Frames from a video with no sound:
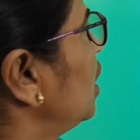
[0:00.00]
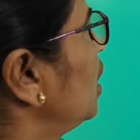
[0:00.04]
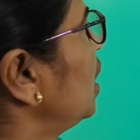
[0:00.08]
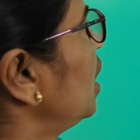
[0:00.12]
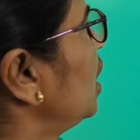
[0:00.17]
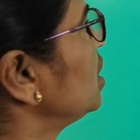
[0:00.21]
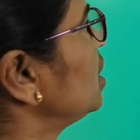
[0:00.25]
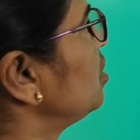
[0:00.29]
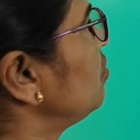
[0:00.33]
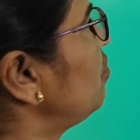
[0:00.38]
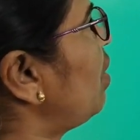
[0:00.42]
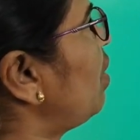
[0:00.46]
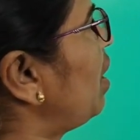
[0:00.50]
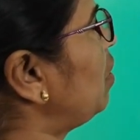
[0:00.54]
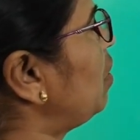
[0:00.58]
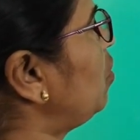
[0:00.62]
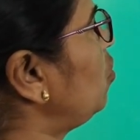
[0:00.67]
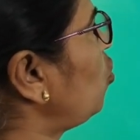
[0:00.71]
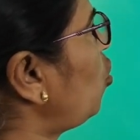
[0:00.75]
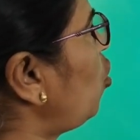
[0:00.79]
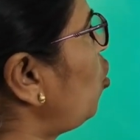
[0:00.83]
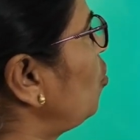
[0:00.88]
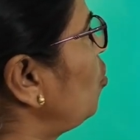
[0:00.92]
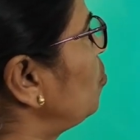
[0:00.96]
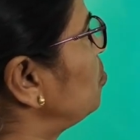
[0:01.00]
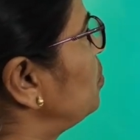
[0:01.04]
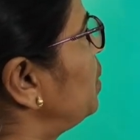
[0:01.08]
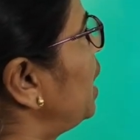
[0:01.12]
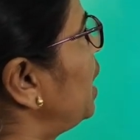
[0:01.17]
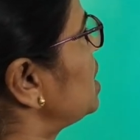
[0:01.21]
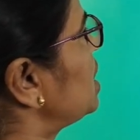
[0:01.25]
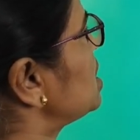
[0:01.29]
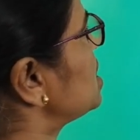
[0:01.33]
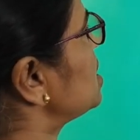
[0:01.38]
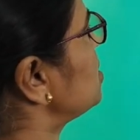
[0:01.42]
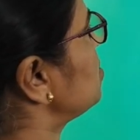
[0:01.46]
And the value of
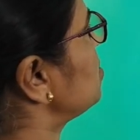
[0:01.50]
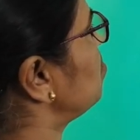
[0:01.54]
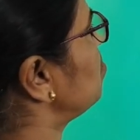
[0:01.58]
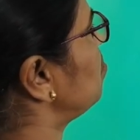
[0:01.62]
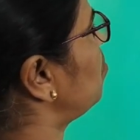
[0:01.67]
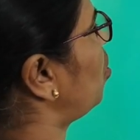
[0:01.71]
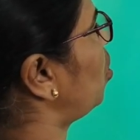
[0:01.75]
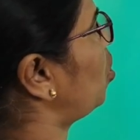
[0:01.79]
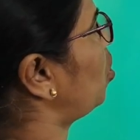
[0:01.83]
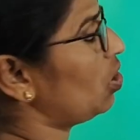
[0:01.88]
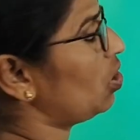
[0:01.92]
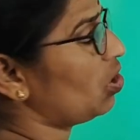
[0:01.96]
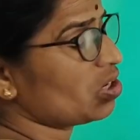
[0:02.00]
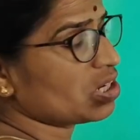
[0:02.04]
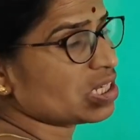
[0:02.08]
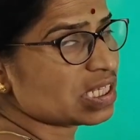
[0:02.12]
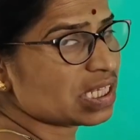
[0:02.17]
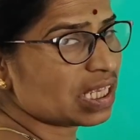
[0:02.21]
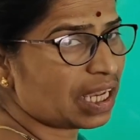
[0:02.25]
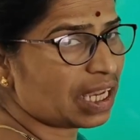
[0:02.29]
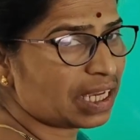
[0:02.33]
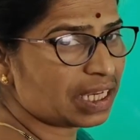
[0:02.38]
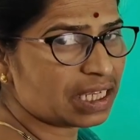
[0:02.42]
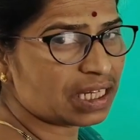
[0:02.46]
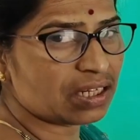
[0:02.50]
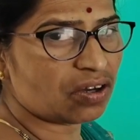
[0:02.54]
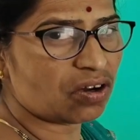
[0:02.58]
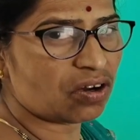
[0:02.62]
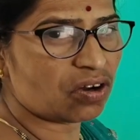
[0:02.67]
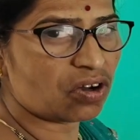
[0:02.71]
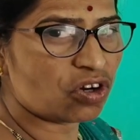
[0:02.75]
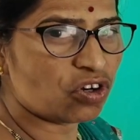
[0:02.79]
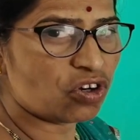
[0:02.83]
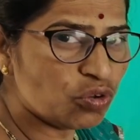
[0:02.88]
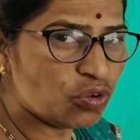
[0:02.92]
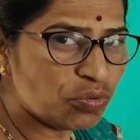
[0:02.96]
that symbol or sign
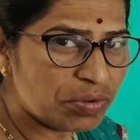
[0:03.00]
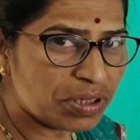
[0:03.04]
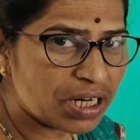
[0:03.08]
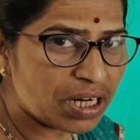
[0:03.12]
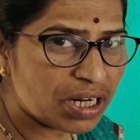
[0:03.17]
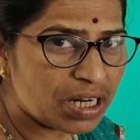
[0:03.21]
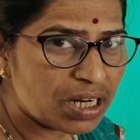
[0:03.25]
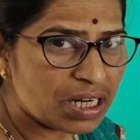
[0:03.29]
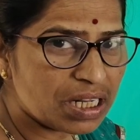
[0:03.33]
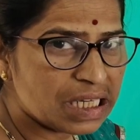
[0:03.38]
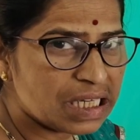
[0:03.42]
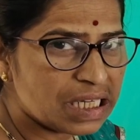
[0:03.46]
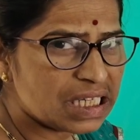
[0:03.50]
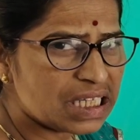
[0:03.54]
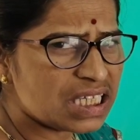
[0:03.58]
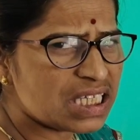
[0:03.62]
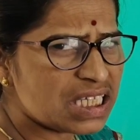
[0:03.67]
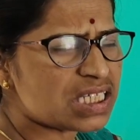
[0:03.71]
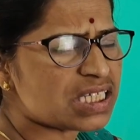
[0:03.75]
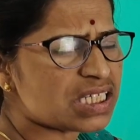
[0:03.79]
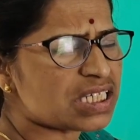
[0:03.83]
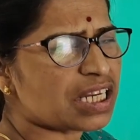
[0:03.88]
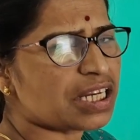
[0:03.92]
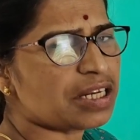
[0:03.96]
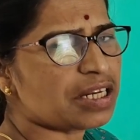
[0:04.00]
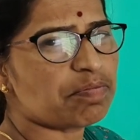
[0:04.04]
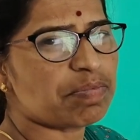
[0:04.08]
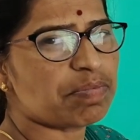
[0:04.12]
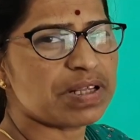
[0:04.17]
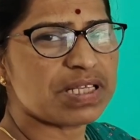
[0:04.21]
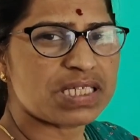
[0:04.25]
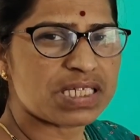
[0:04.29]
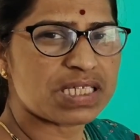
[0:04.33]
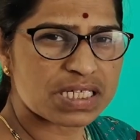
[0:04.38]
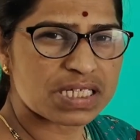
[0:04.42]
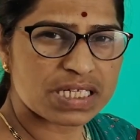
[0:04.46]
or numeral is 10
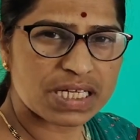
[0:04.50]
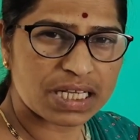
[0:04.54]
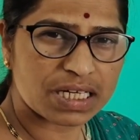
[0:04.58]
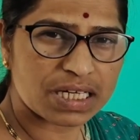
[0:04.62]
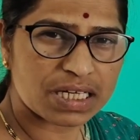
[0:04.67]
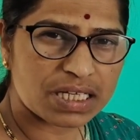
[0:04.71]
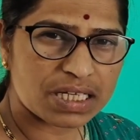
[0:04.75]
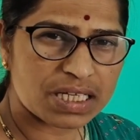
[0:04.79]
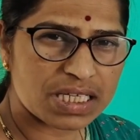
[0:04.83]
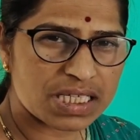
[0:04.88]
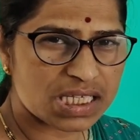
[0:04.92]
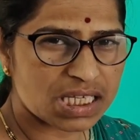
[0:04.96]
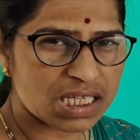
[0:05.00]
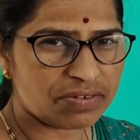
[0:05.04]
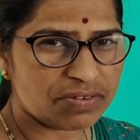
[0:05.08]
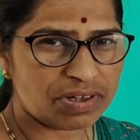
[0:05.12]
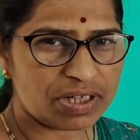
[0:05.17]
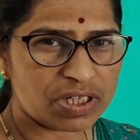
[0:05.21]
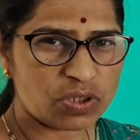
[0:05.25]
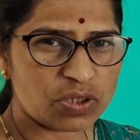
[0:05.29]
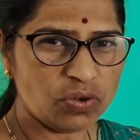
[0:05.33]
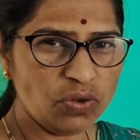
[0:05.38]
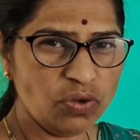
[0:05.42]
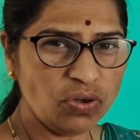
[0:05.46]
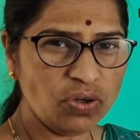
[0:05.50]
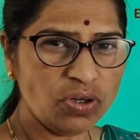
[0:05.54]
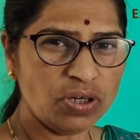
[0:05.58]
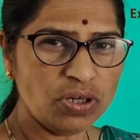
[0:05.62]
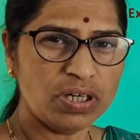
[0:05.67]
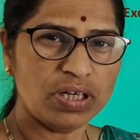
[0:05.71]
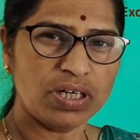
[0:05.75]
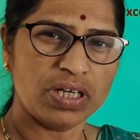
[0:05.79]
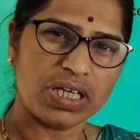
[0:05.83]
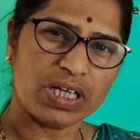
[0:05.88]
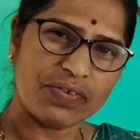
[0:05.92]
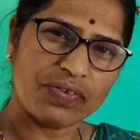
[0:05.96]
plus 10 is equal to
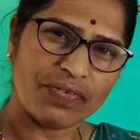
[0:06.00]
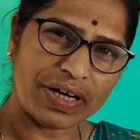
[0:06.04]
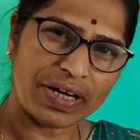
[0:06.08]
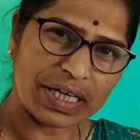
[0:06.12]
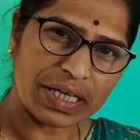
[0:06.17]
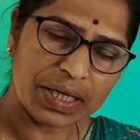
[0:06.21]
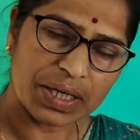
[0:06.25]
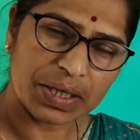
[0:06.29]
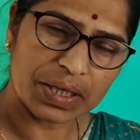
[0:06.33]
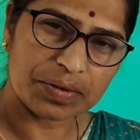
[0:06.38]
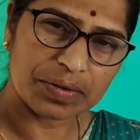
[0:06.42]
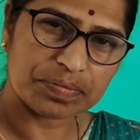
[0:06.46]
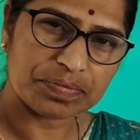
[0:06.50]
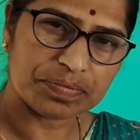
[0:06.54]
20.